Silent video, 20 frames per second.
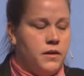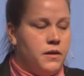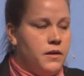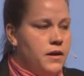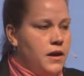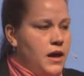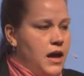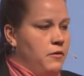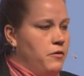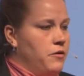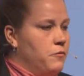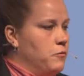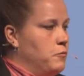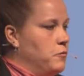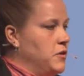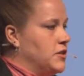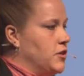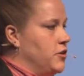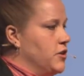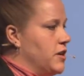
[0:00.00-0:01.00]
And then when
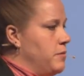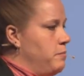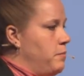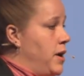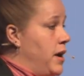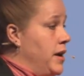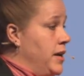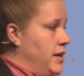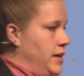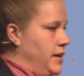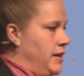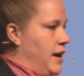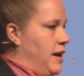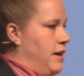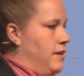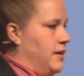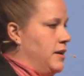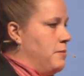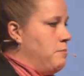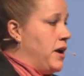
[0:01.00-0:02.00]
we start combining
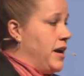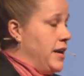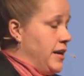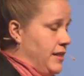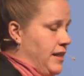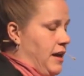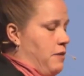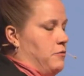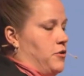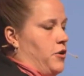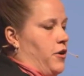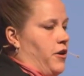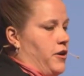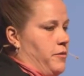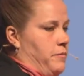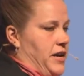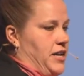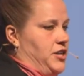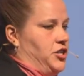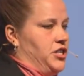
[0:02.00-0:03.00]
that with
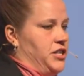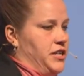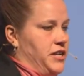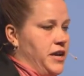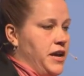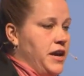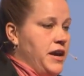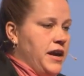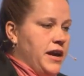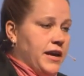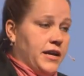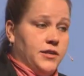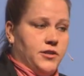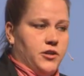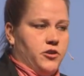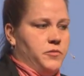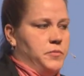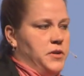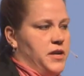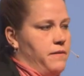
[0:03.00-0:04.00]
automation, it can
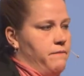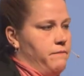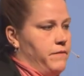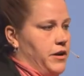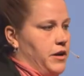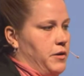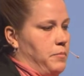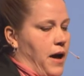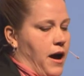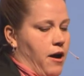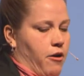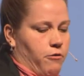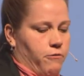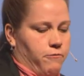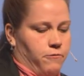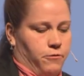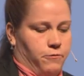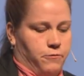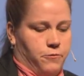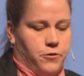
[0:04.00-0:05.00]
start to become very
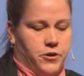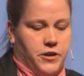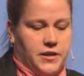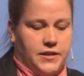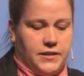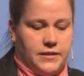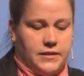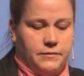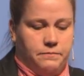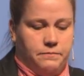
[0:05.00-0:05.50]
powerful for us.